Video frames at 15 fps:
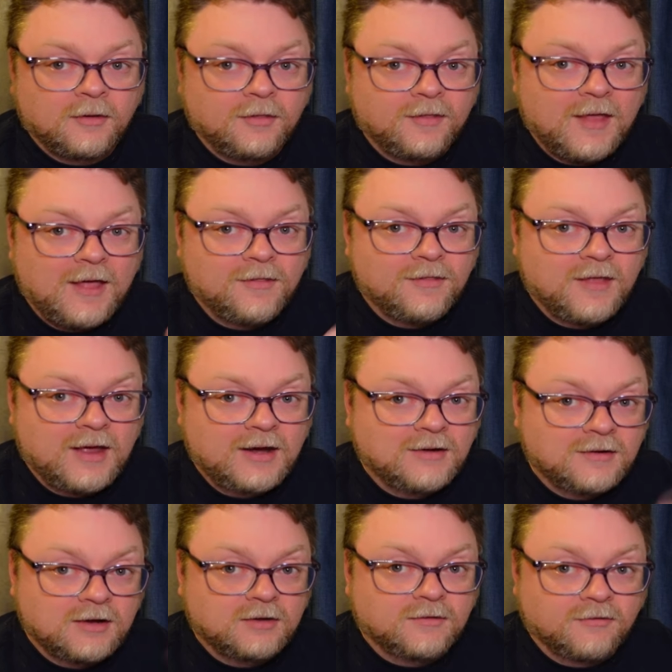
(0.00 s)
that they
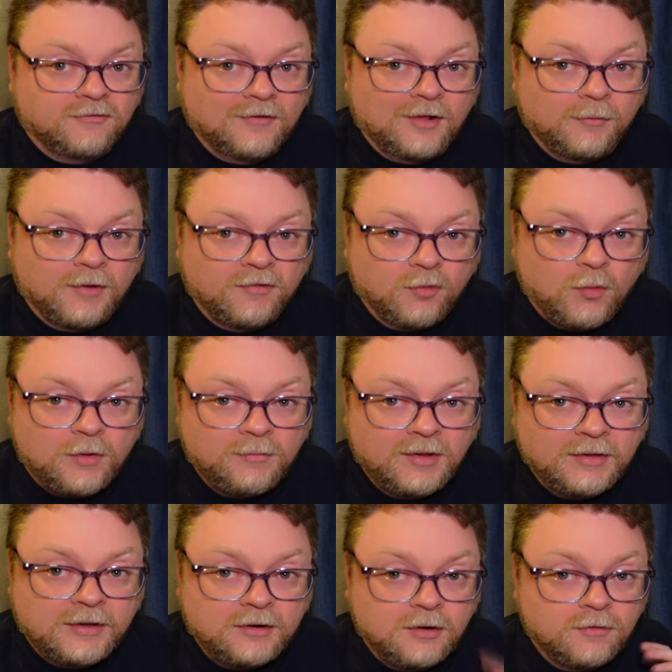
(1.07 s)
did to celebrate the 1
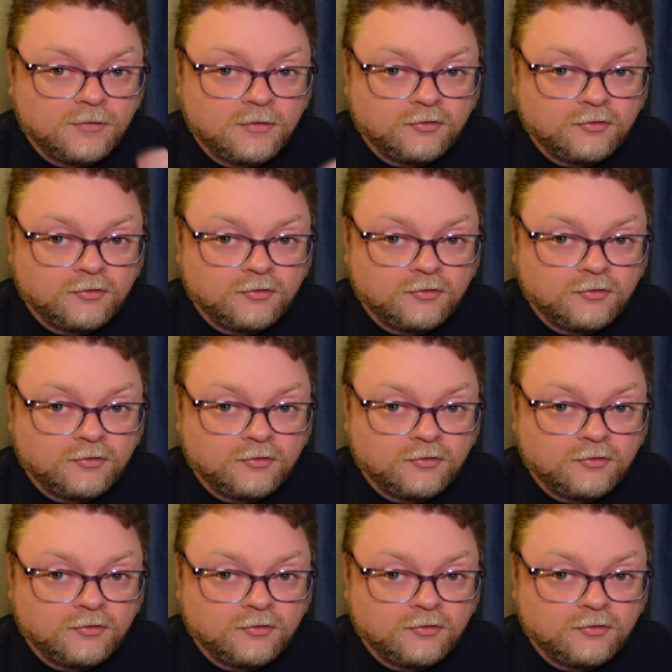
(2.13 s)
million,